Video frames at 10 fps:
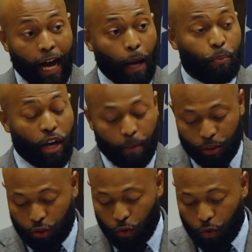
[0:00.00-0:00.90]
I
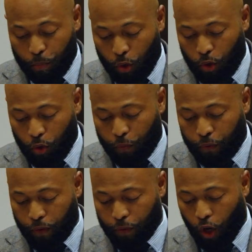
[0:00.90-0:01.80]
promised to remove
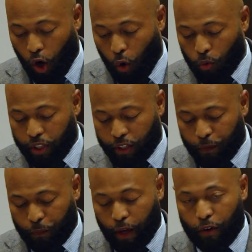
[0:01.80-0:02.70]
the only
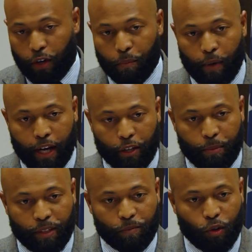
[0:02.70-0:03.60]
Confederate
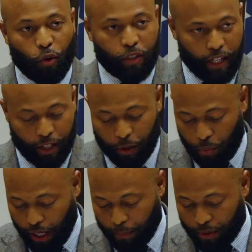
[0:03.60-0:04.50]
monument on county
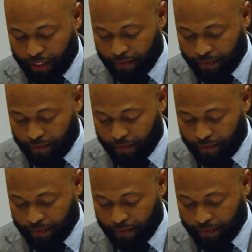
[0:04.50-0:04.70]
property.